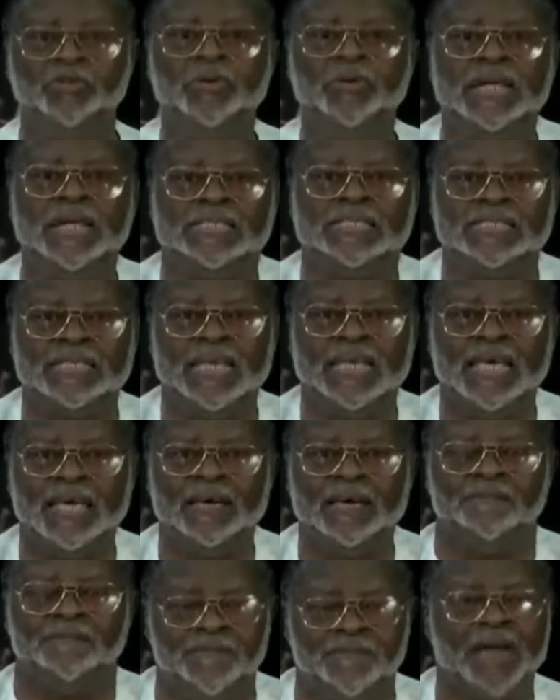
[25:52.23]
units
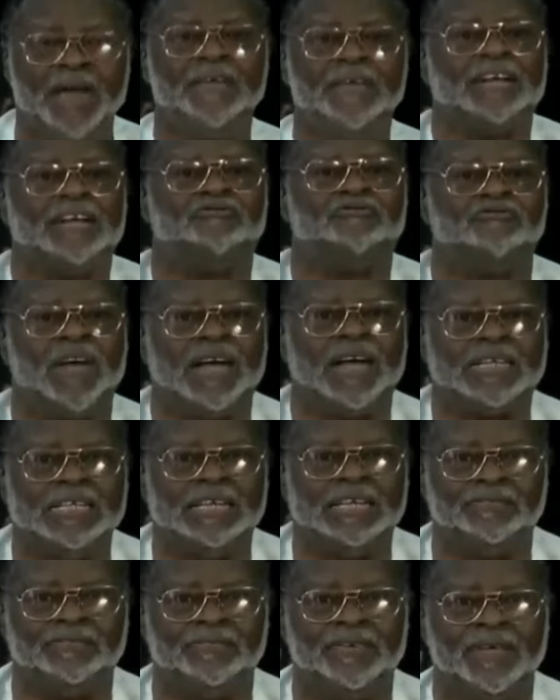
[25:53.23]
very
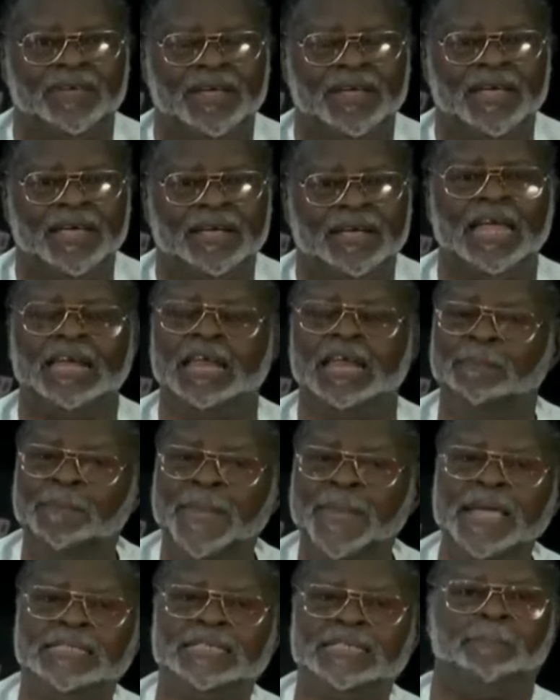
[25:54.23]
attractive, then it
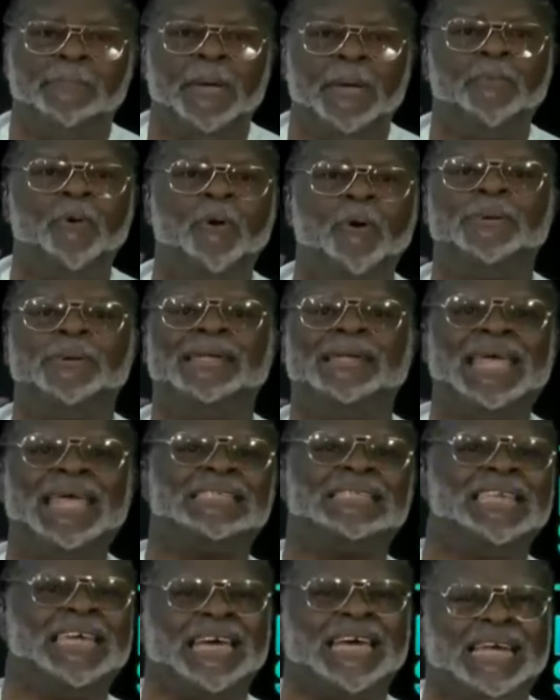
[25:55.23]
means that people will be
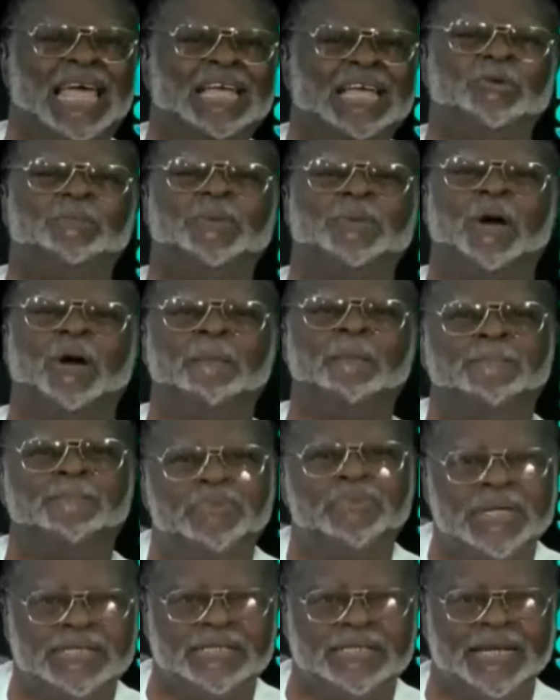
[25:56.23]
less inclined to become
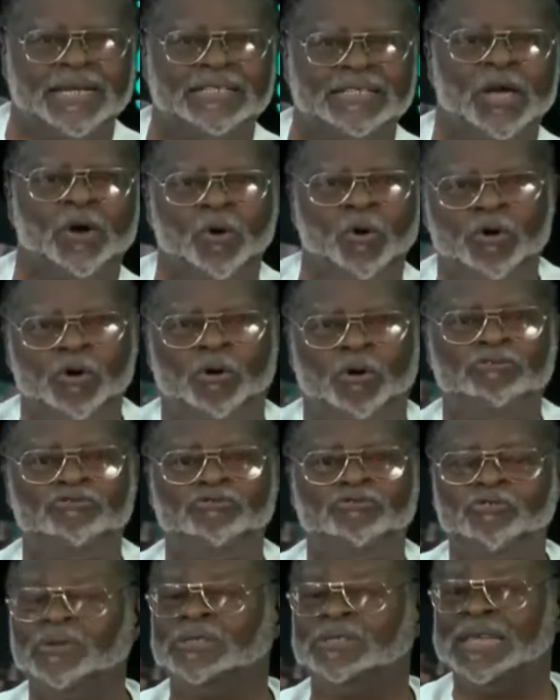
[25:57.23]
president, who
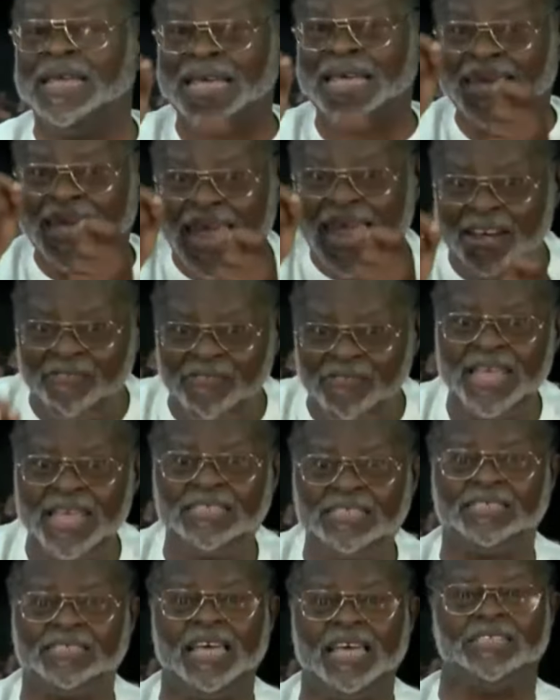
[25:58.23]
controls, in
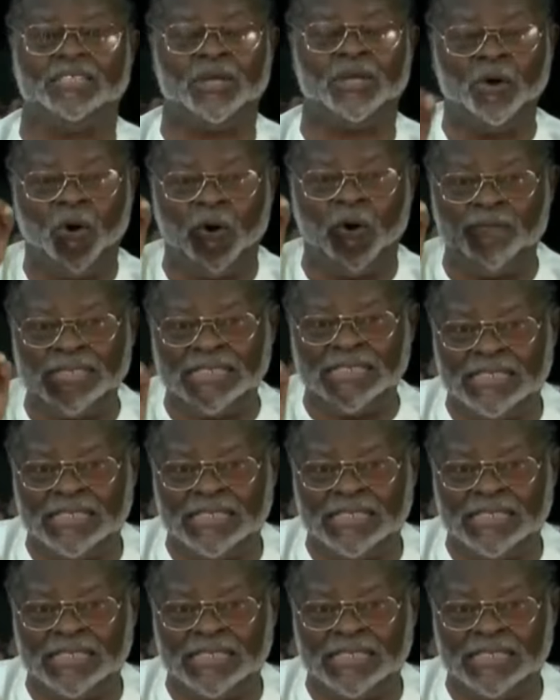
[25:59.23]
real sense, over